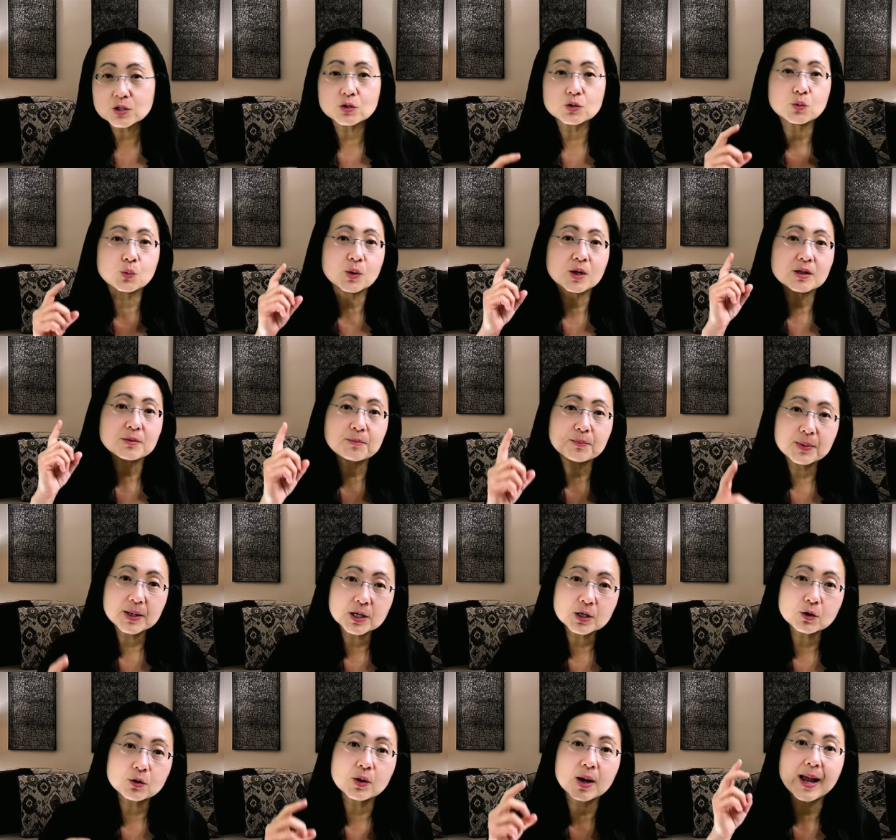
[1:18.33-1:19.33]
you with
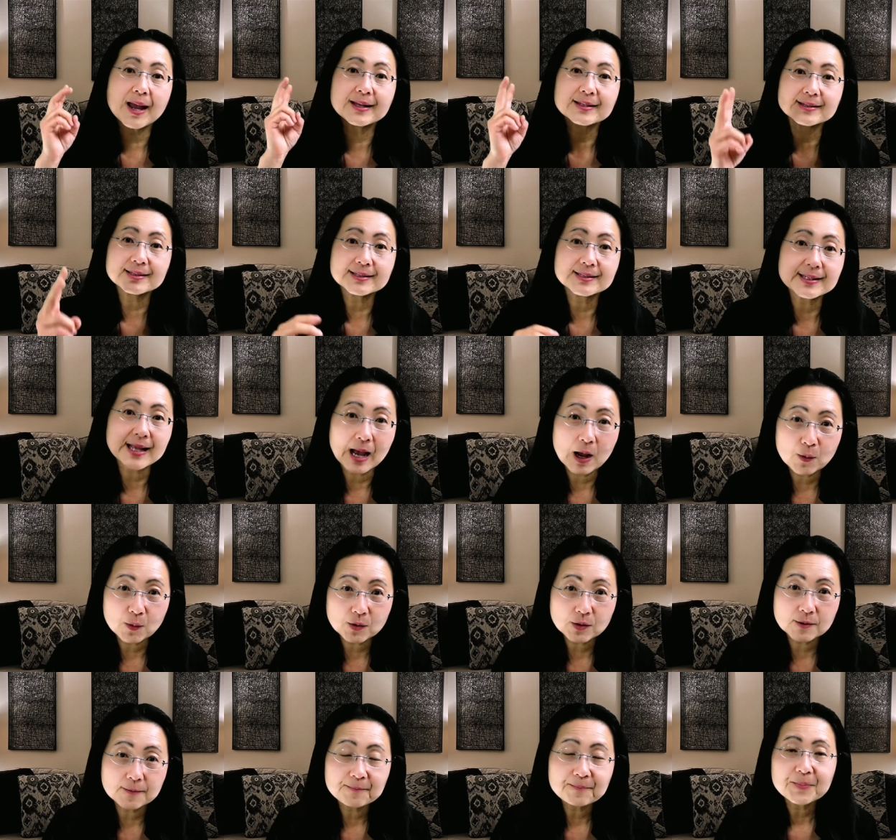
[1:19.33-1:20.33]
bitter and
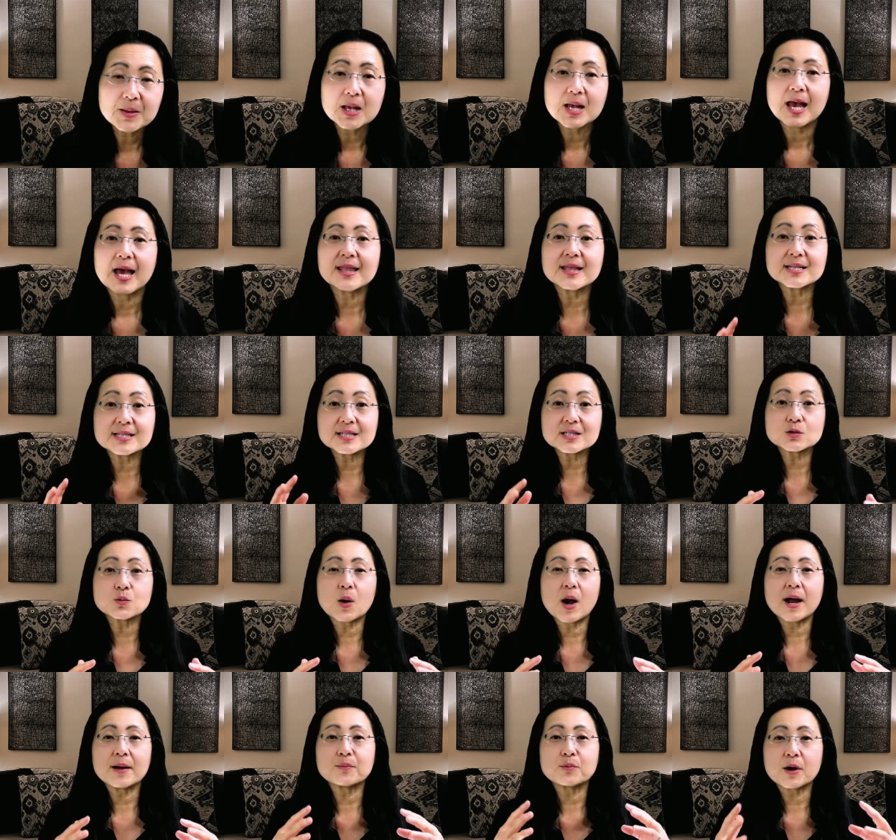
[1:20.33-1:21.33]
sour. And this is
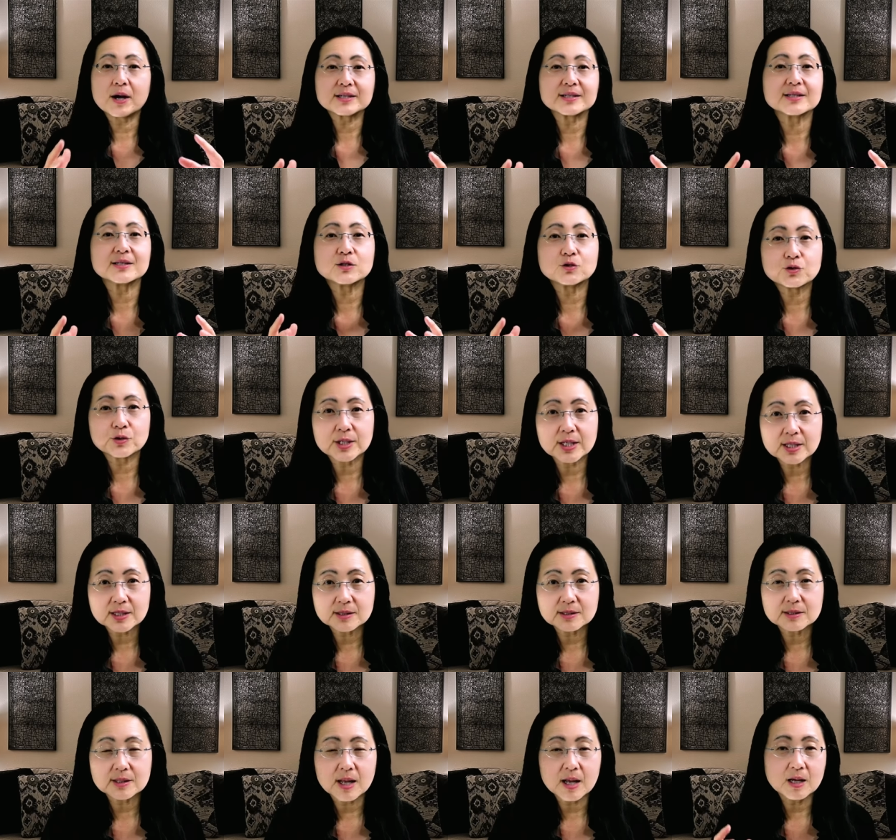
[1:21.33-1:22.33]
why processed
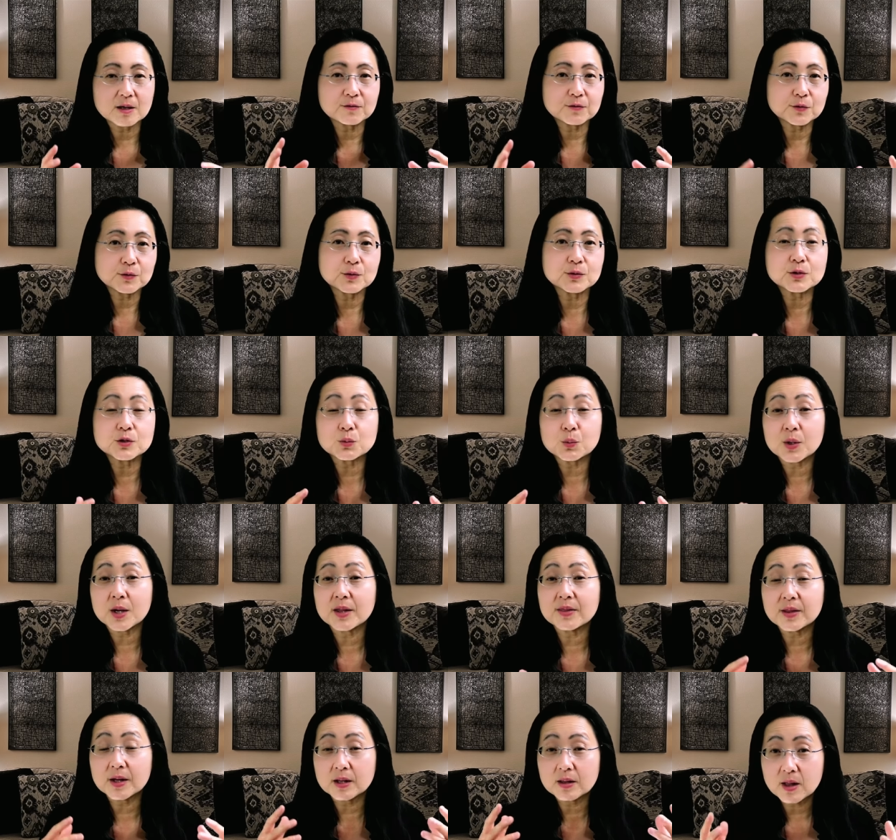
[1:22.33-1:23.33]
drinks and foods
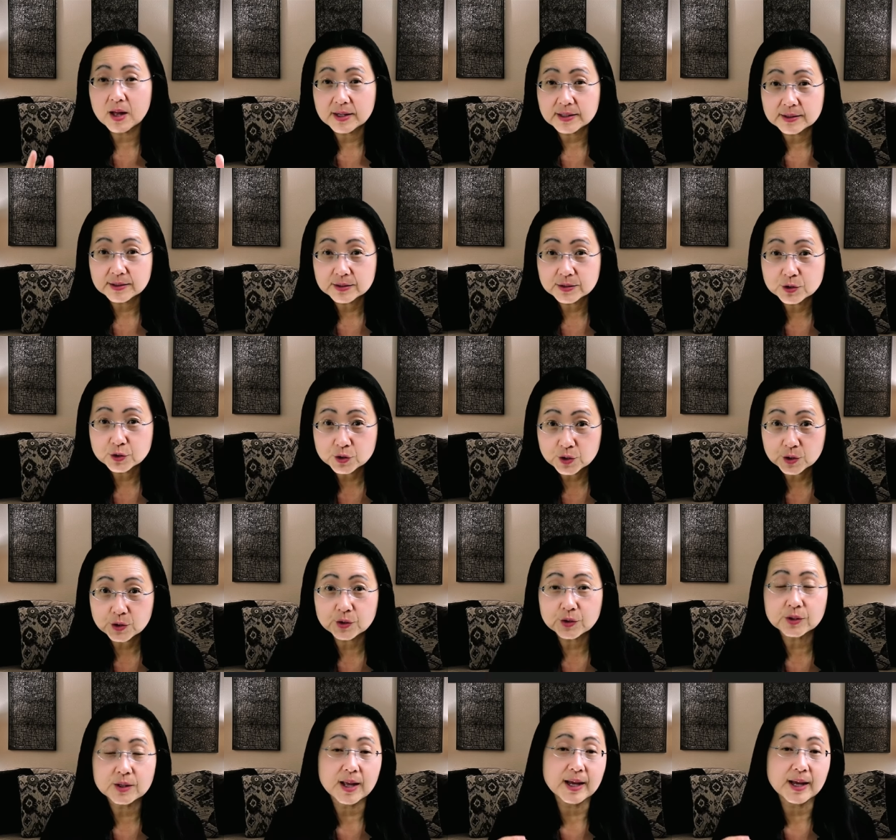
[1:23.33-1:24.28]
with a lot of sugar